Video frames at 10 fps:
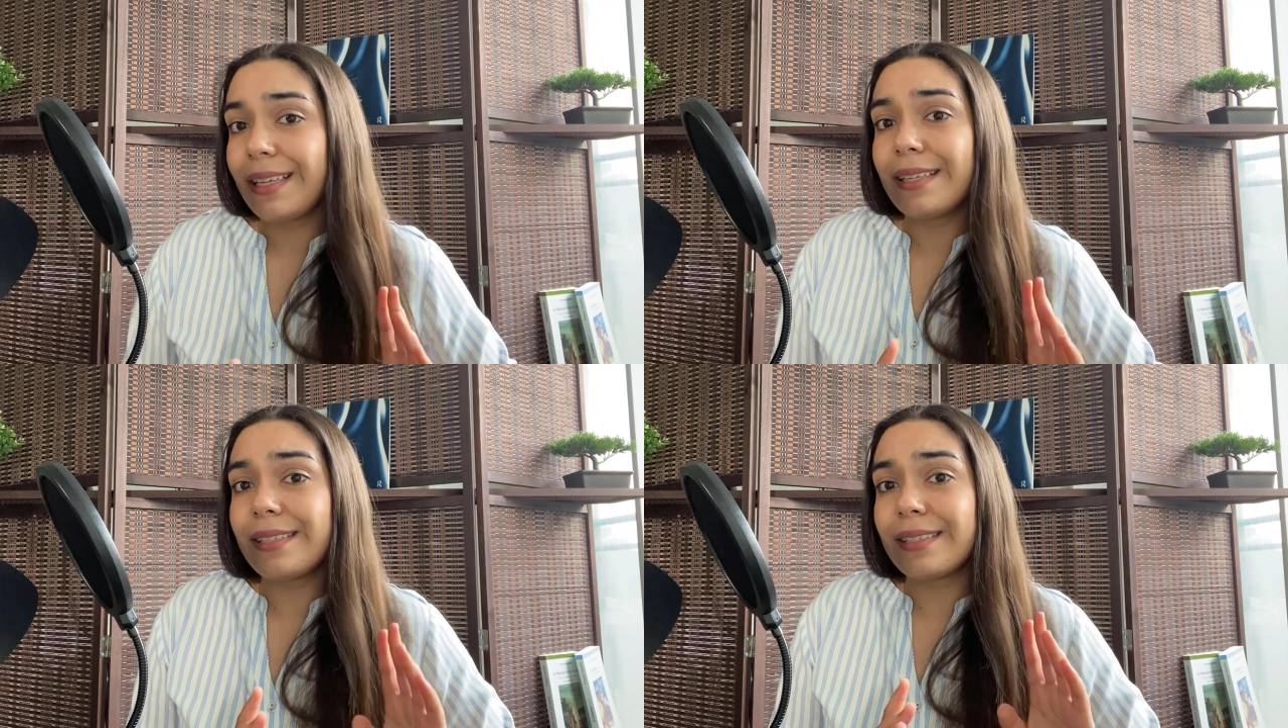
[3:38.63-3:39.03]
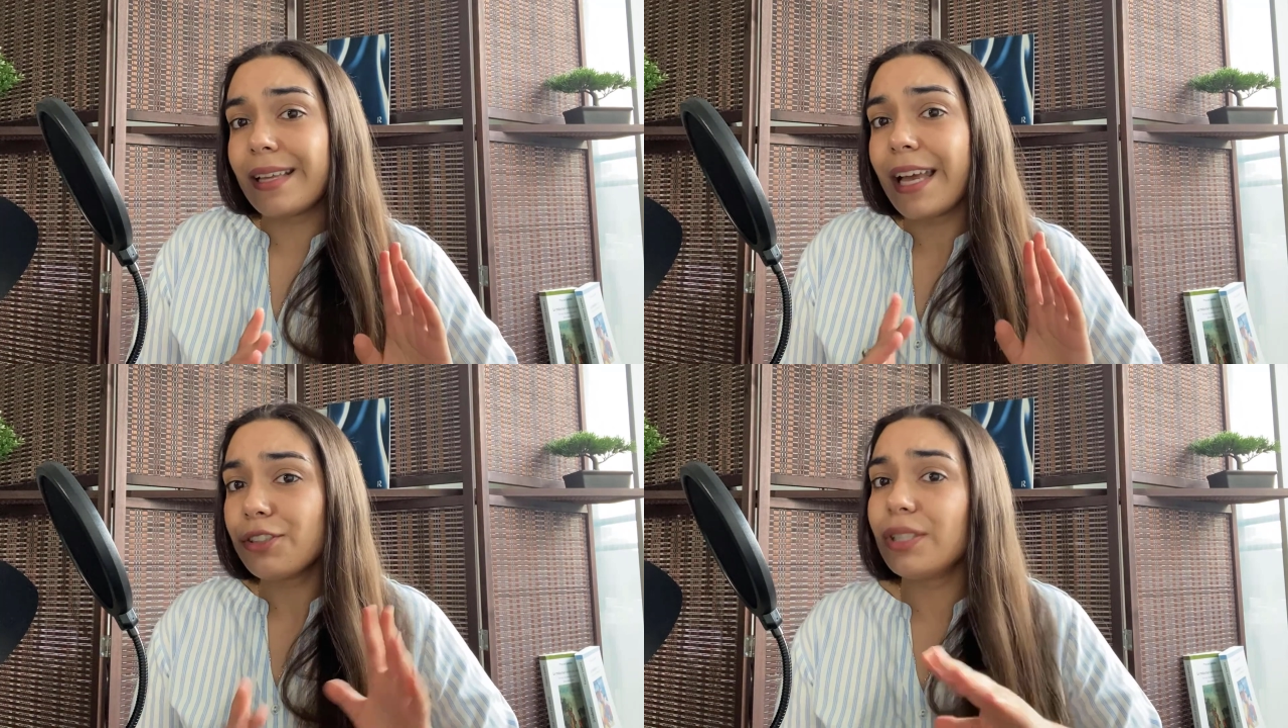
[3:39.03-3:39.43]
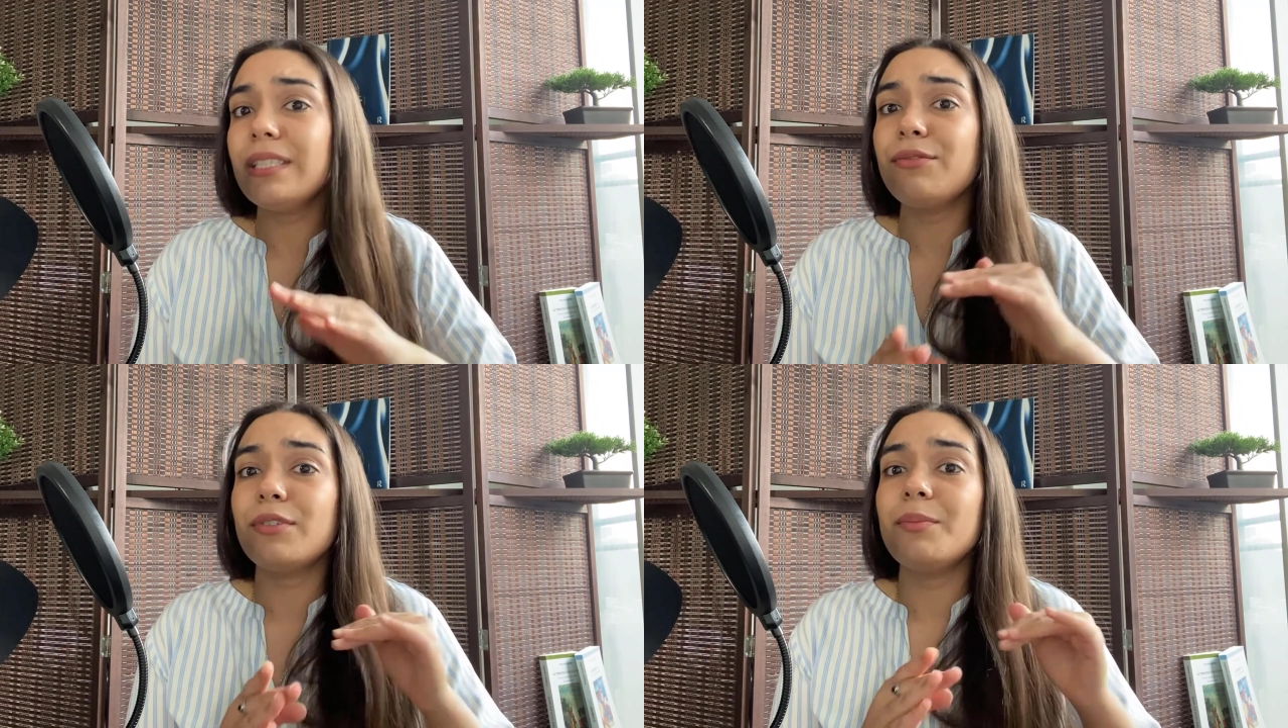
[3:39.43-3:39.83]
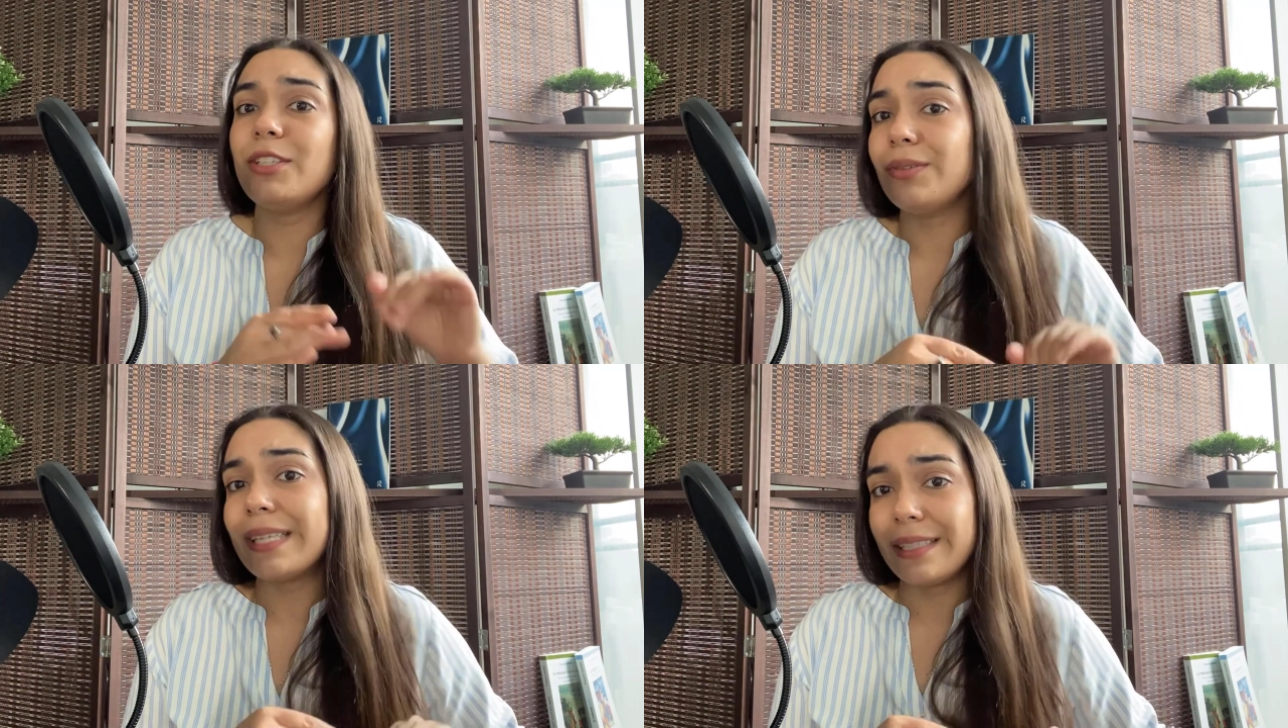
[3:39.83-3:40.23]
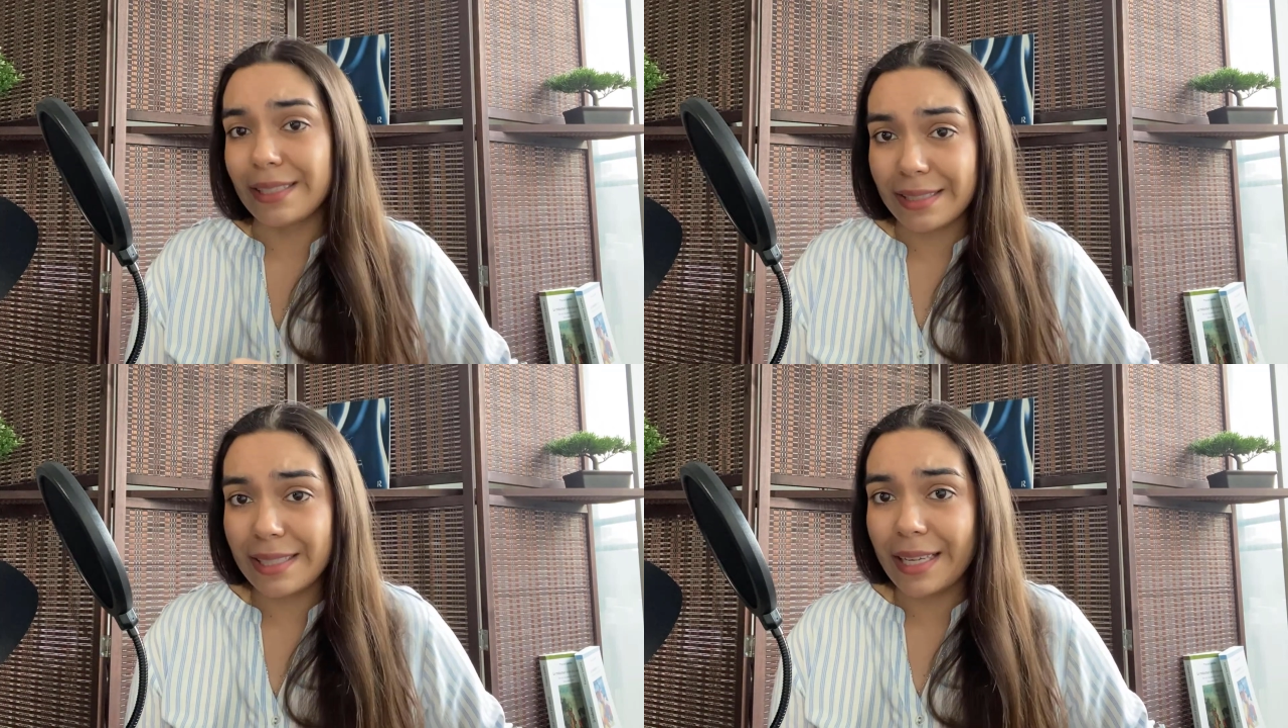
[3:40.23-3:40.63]
is actually from the
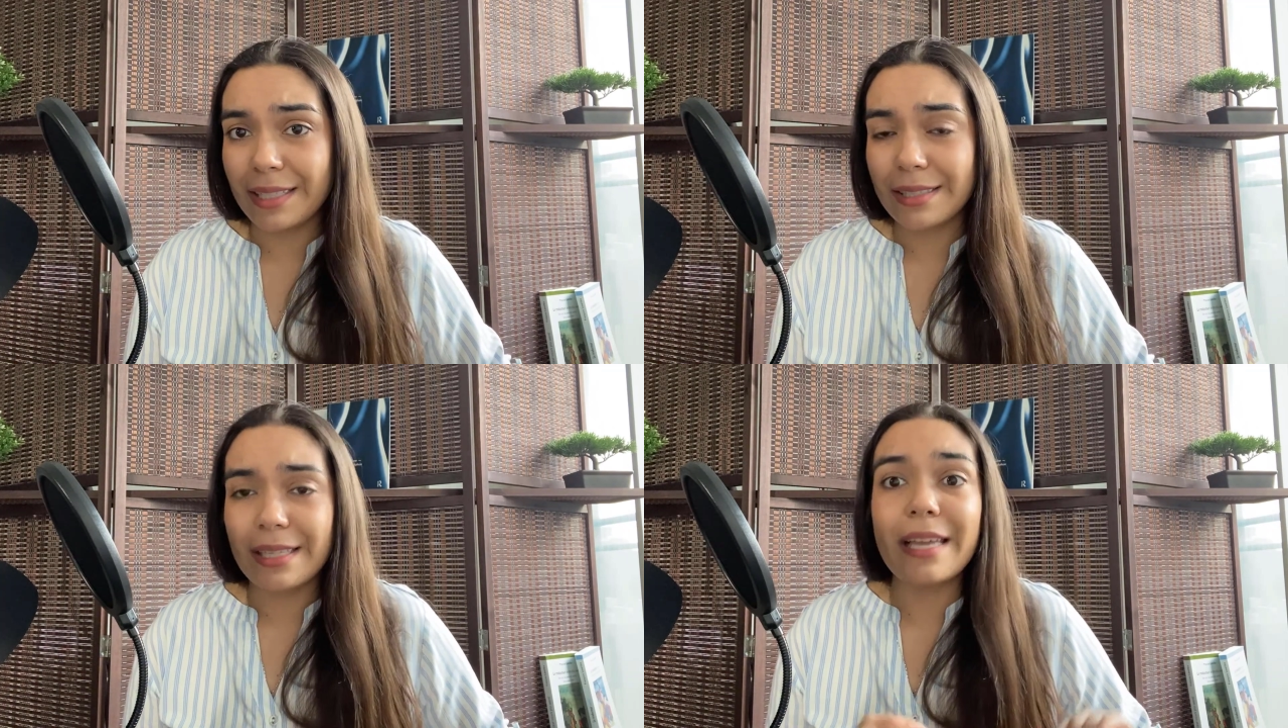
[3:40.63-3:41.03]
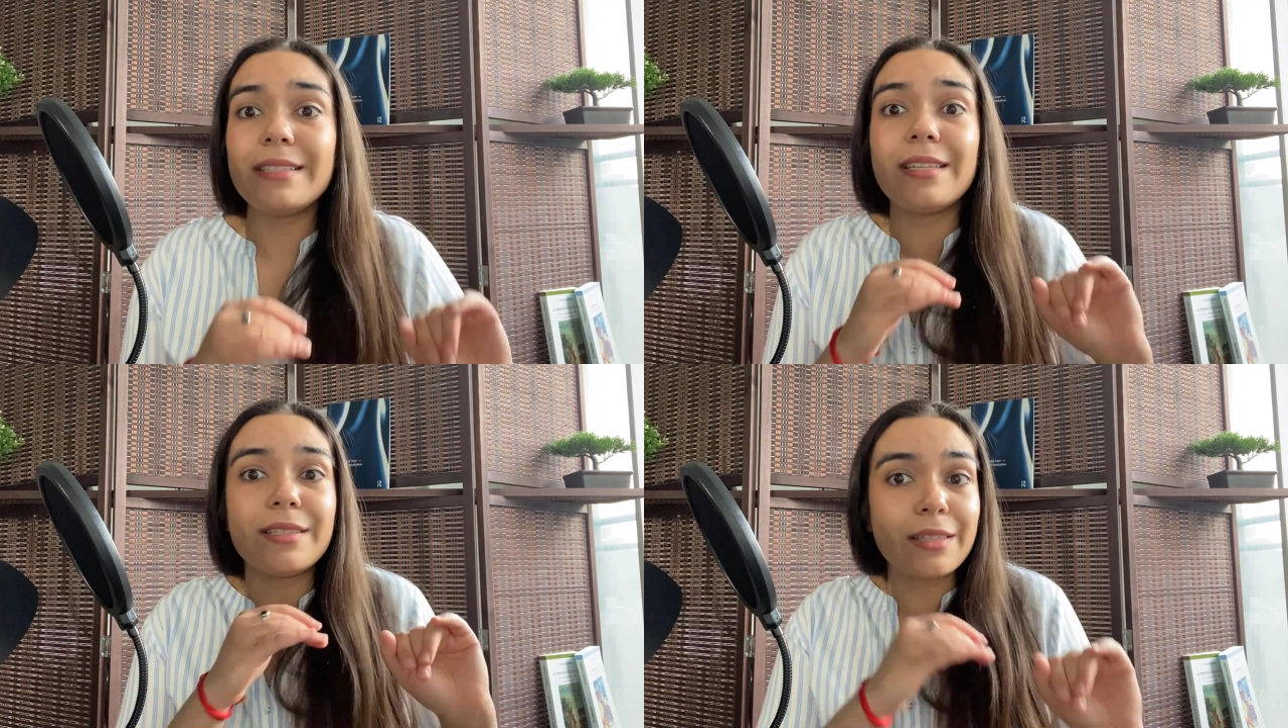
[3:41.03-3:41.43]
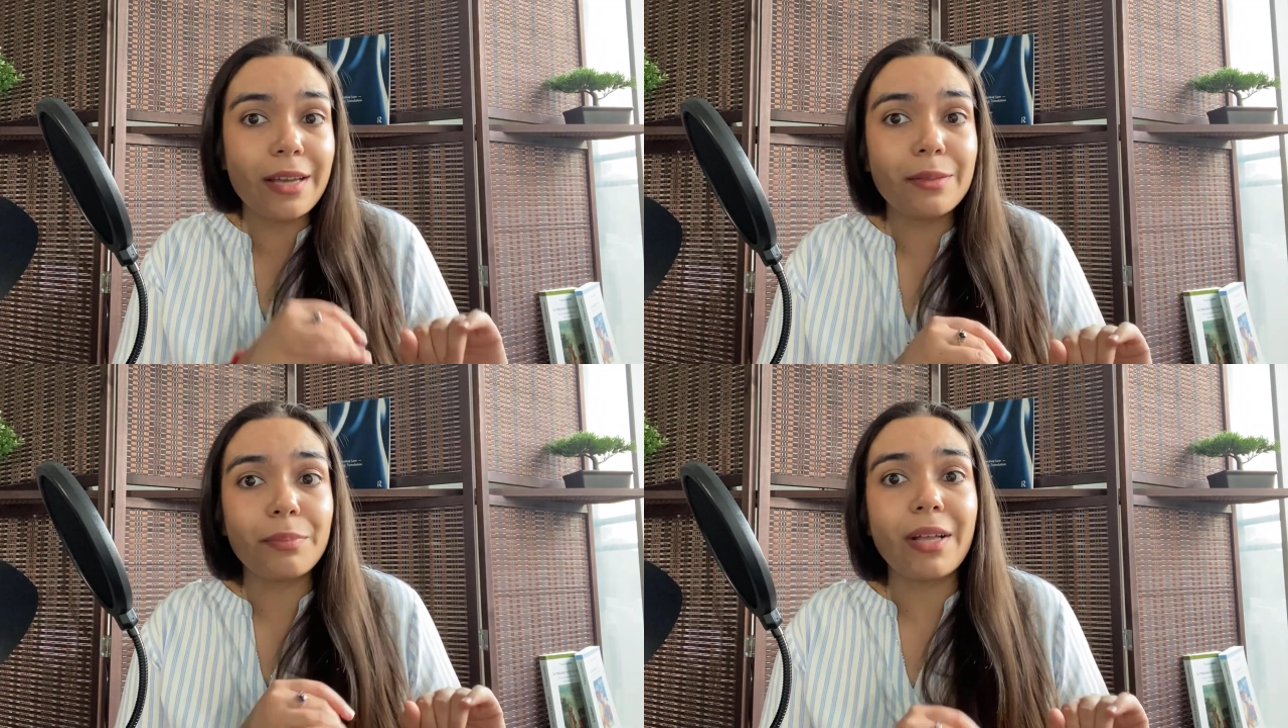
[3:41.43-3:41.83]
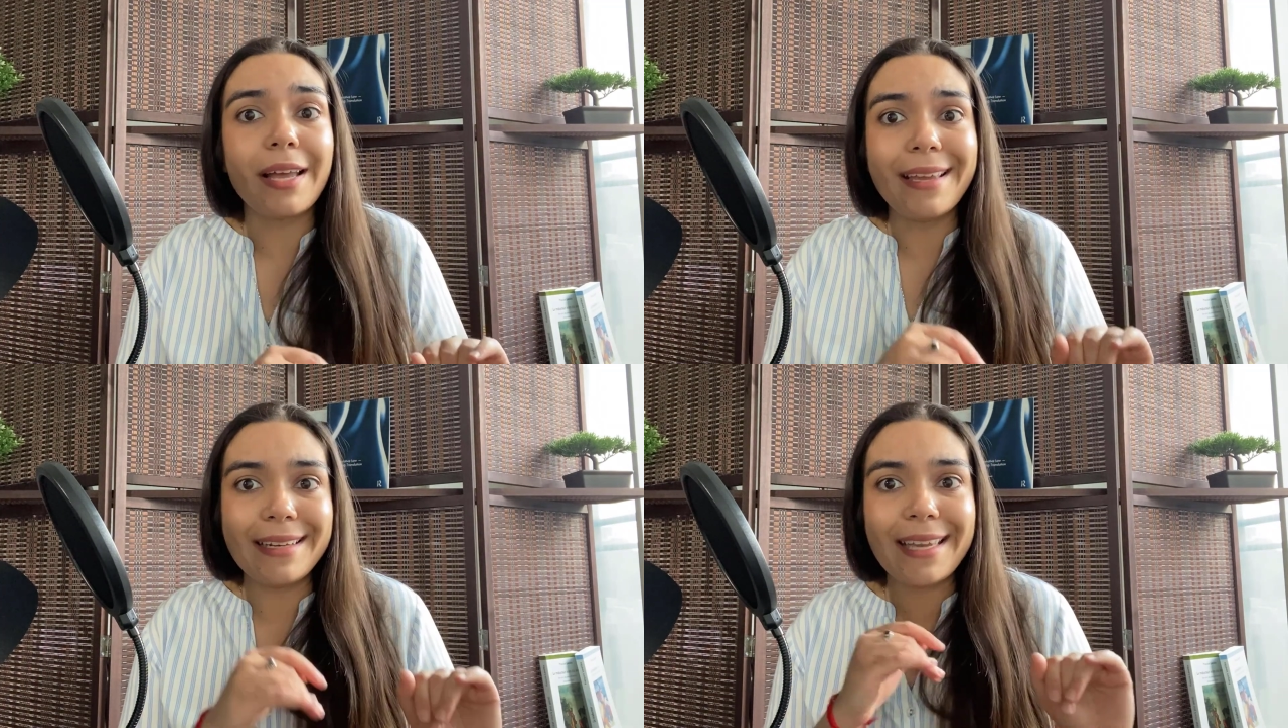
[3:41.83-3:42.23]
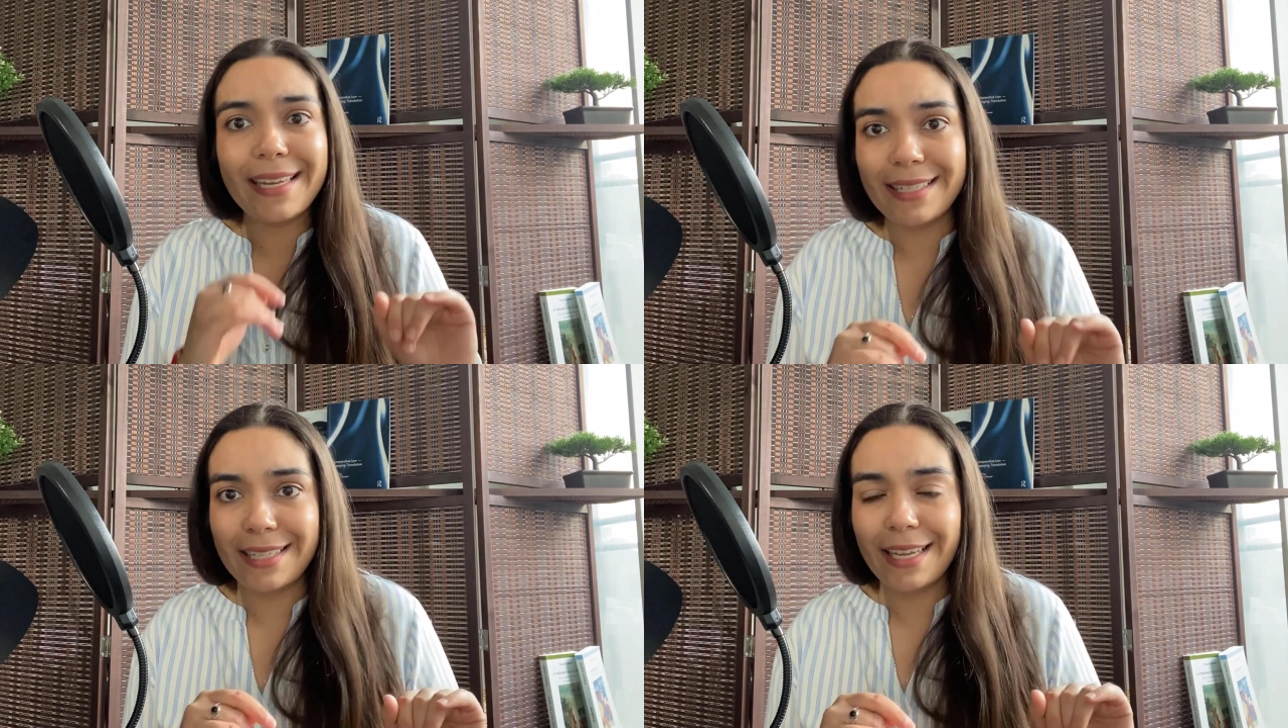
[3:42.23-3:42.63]
United States and does not apply in
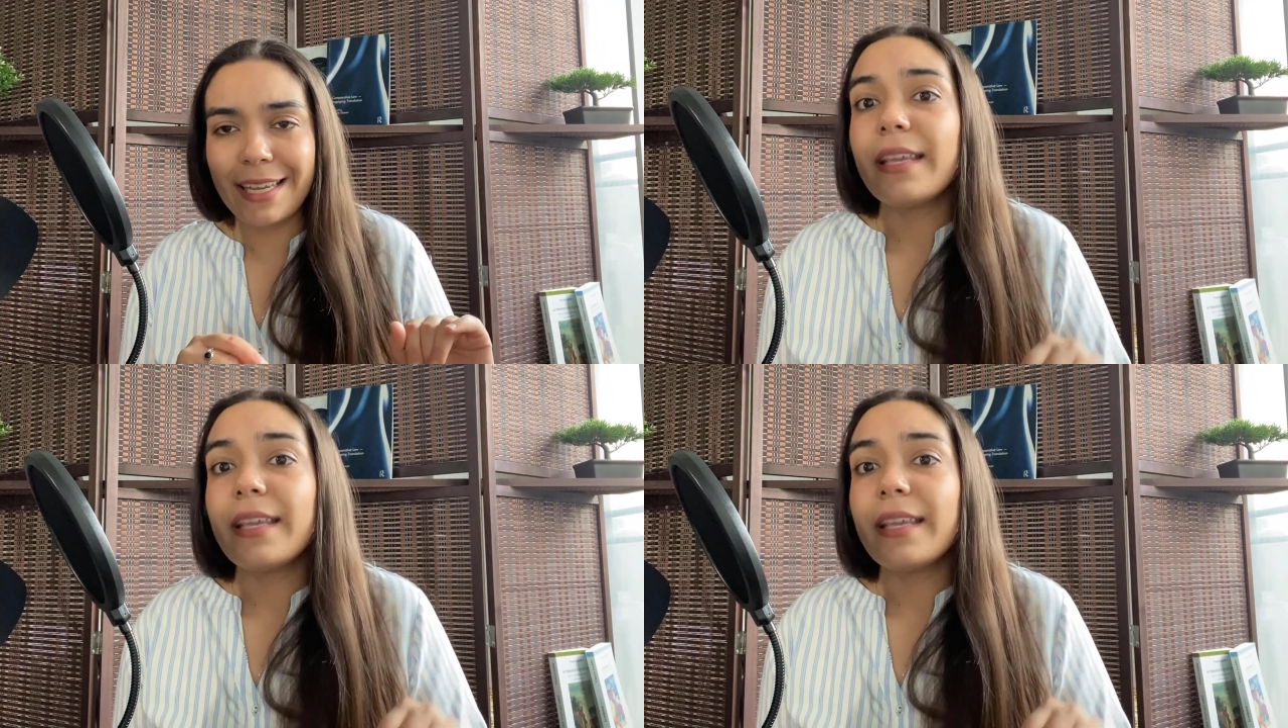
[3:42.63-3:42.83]
Canada.